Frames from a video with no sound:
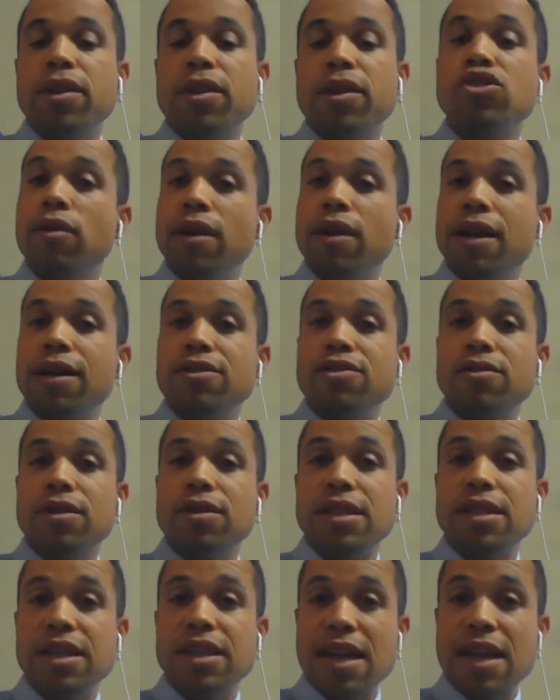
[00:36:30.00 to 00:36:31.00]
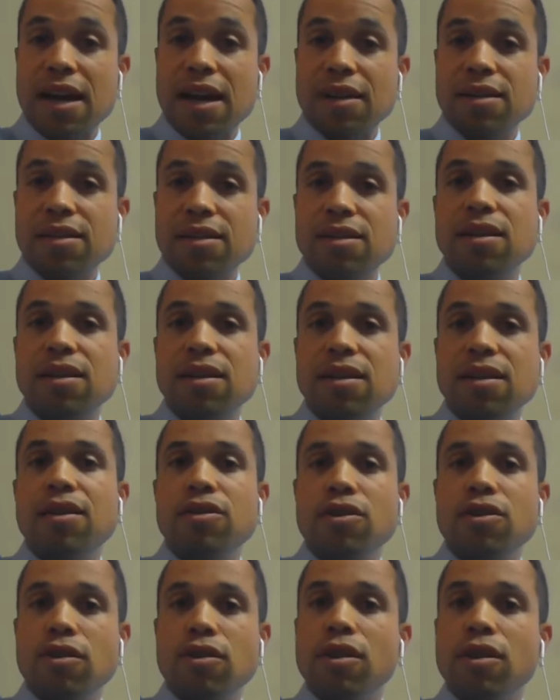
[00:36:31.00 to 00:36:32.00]
But the short answer is yes,
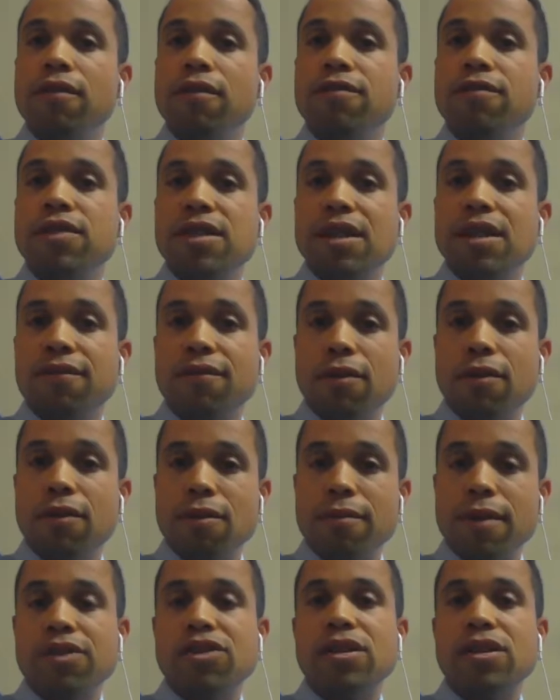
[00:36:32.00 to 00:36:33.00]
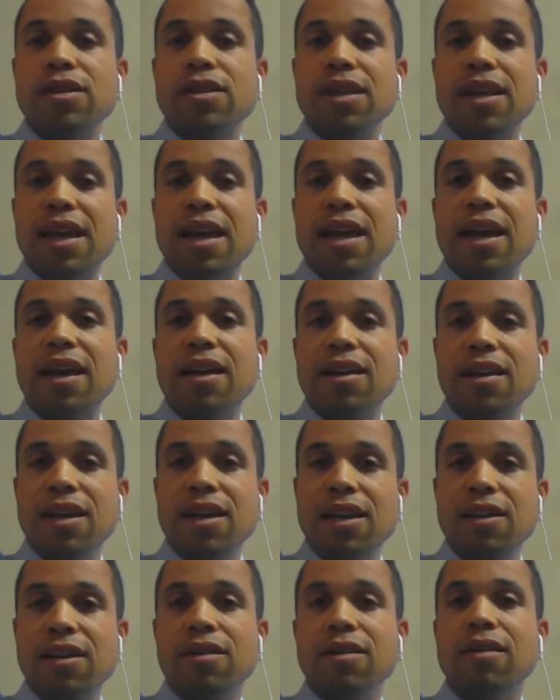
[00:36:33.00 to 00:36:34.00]
nerves for erections
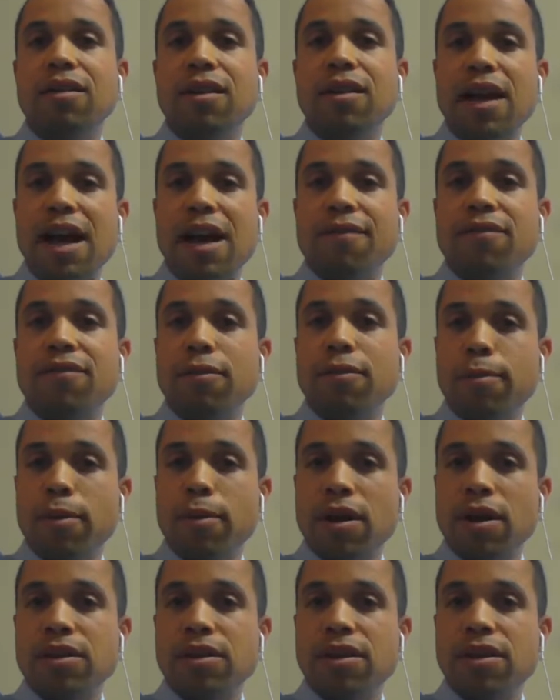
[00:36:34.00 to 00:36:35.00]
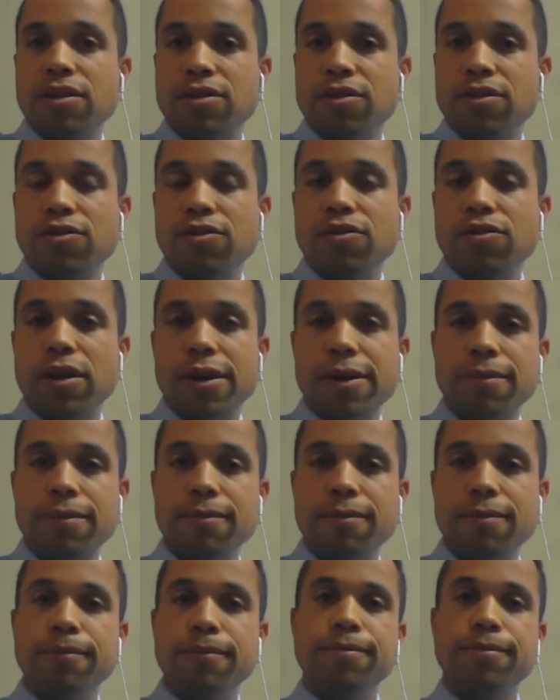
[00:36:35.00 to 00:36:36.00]
can heal after prostate
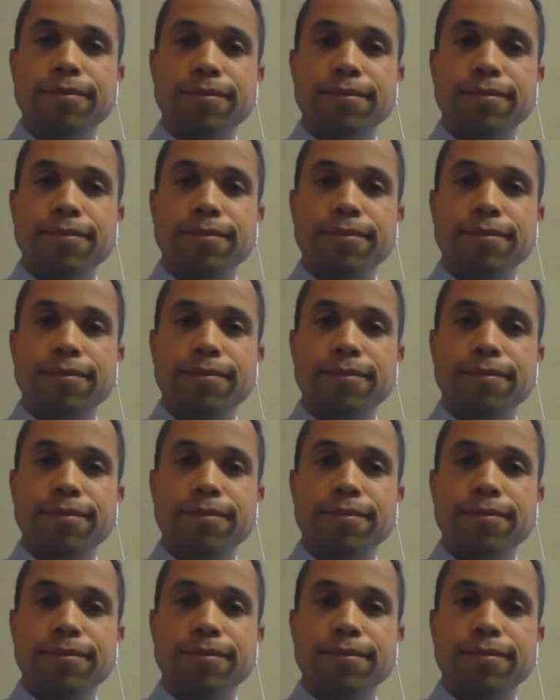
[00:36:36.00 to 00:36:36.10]
surgery.